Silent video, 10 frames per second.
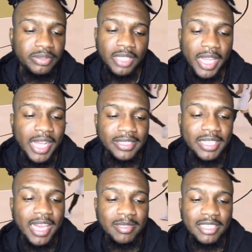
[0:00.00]
I got
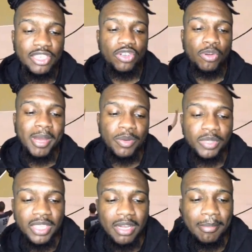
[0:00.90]
time since don't nobody
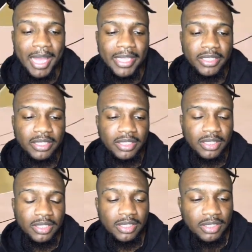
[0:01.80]
want to come out here.
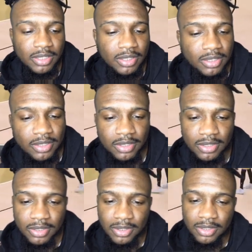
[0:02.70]

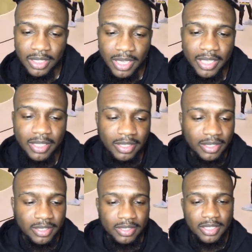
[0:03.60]
Dang.
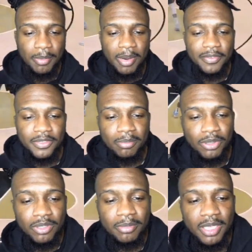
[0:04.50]
They probably finna
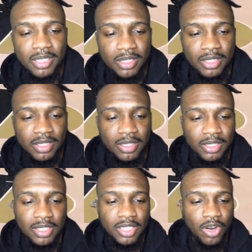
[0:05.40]
blow them out.
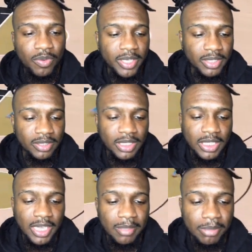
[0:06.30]
It's already looking
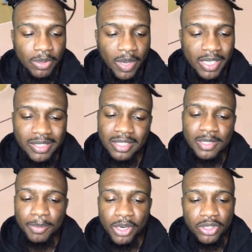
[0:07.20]
like a blowout. It's the
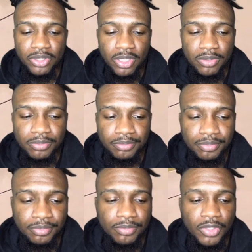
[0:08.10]
Spurs, though.
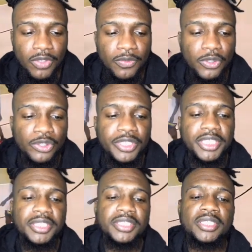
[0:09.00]

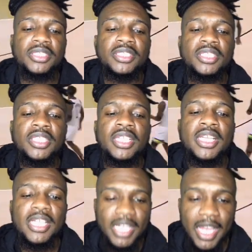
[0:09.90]
4-3.
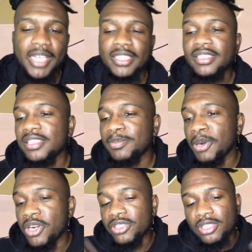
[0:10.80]
It's the
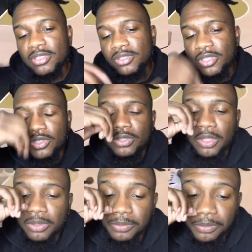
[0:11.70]
Spurs, though, so you
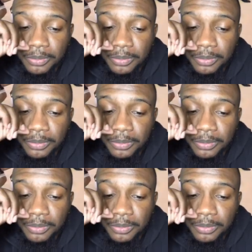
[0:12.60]
know.